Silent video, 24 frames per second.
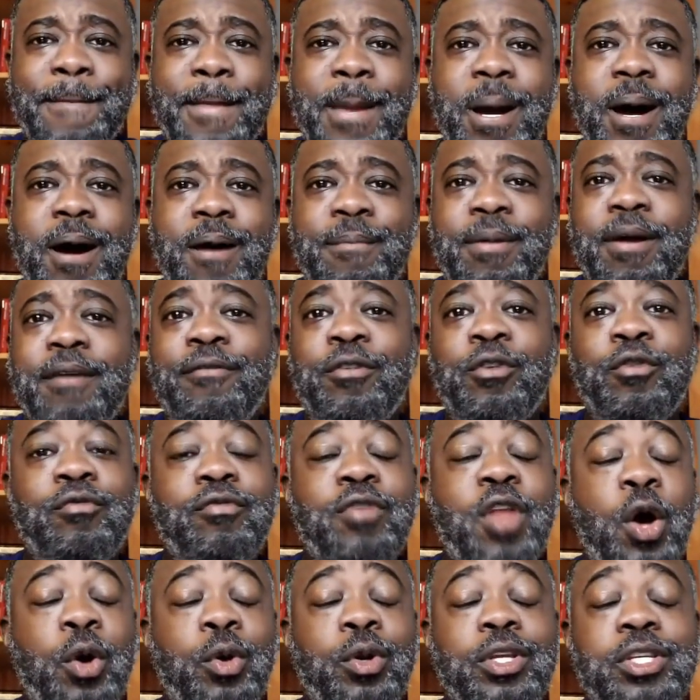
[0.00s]
Um, if you
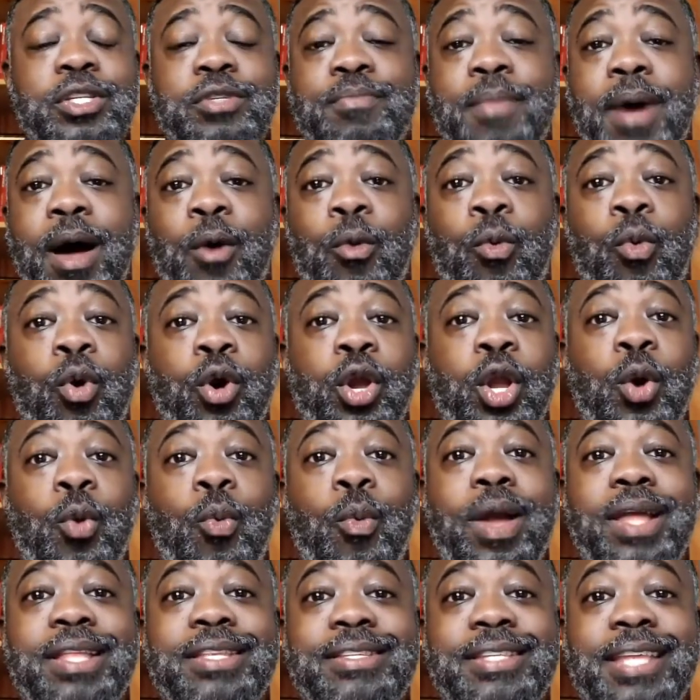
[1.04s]
notice, my Warrior
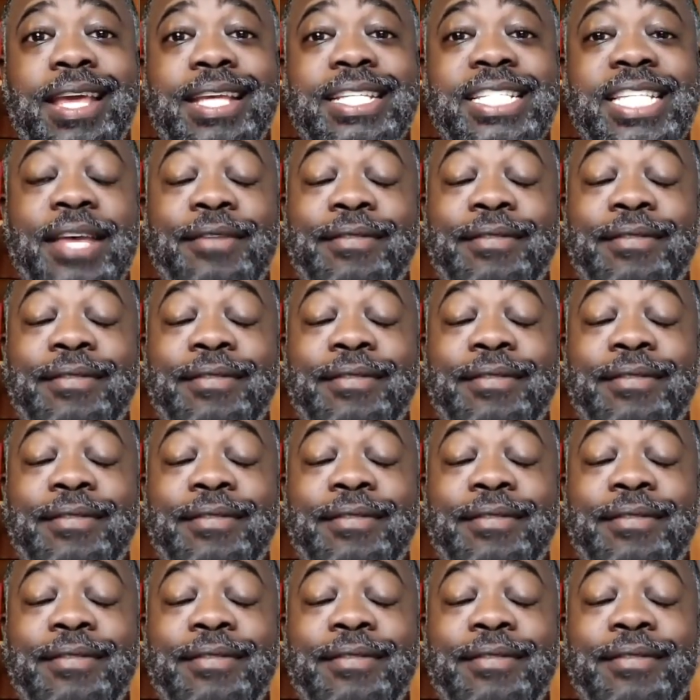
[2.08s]
Wednesdays